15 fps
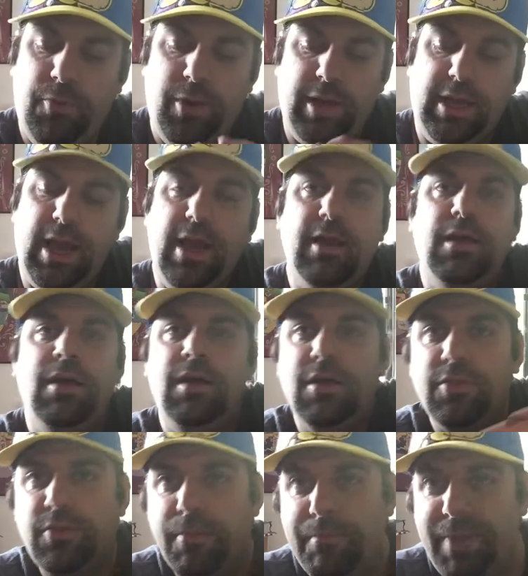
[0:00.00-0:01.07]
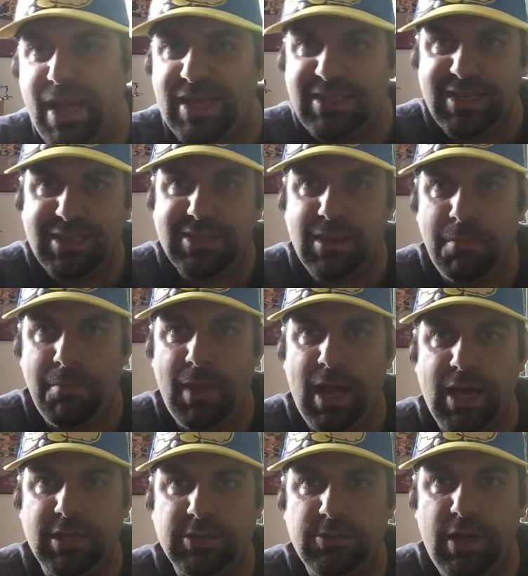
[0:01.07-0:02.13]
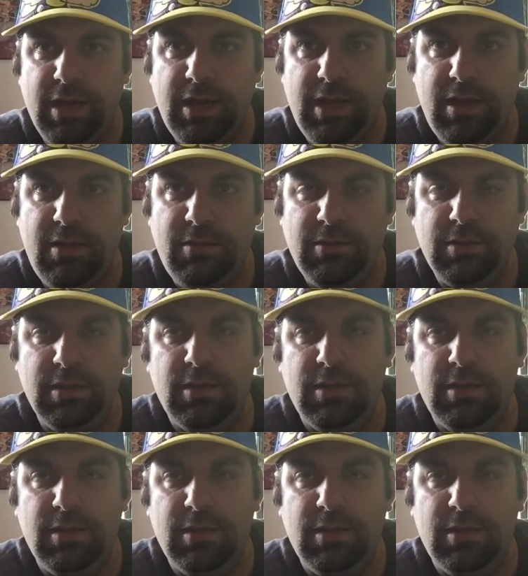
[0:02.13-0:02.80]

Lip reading: of want to get the basics unboxed right now,